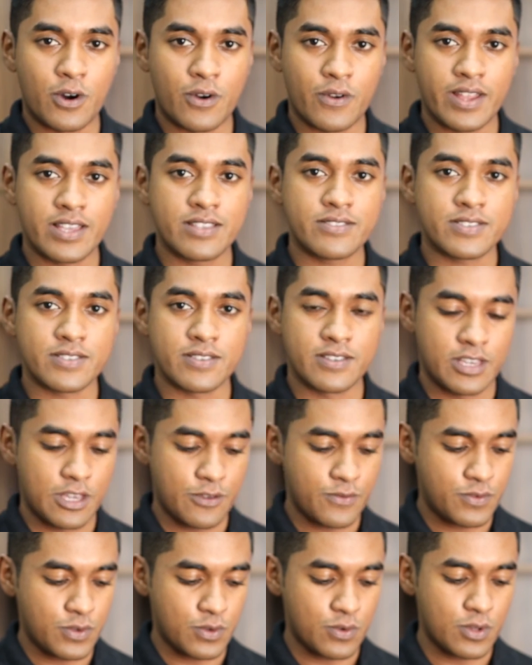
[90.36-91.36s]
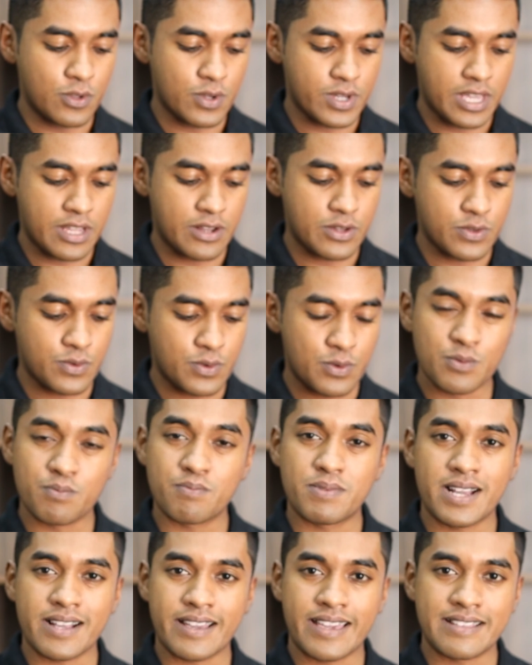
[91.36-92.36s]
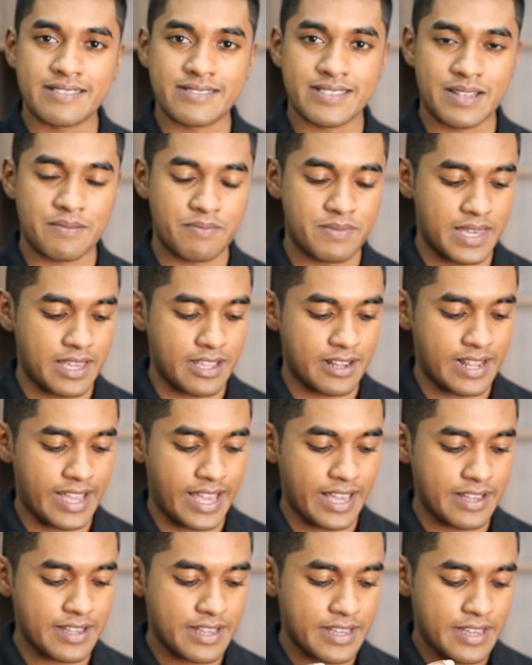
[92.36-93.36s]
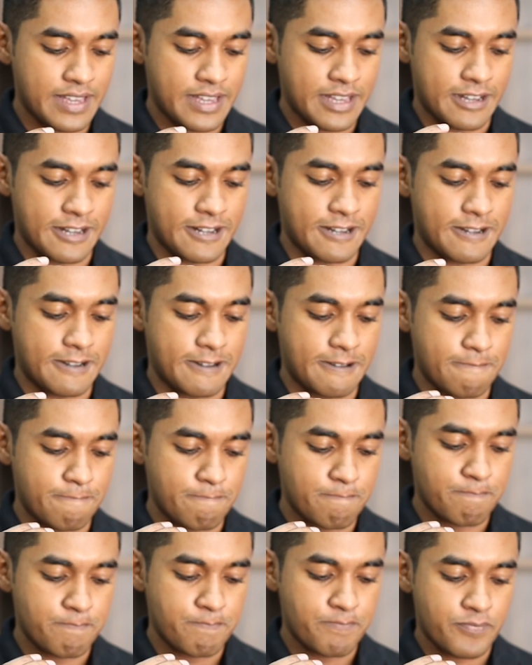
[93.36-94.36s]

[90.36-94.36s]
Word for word: or else if you're looking to plug in something like uh,